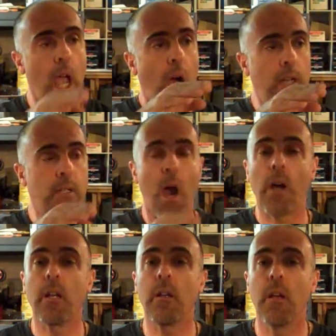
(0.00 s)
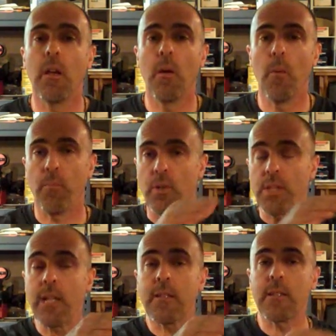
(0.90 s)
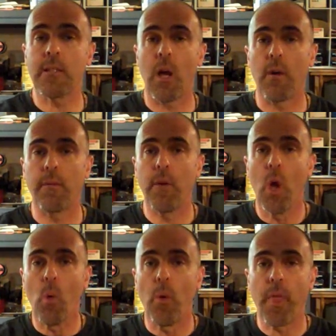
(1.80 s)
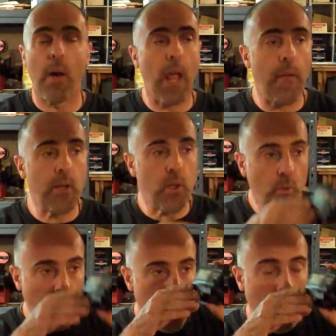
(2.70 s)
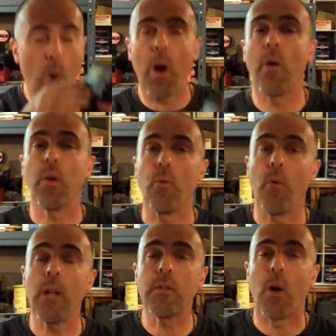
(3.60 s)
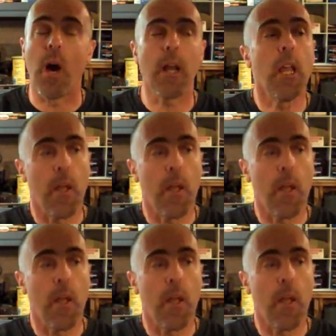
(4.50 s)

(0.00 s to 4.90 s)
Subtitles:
a target presents itself without having to reacquire your red dot,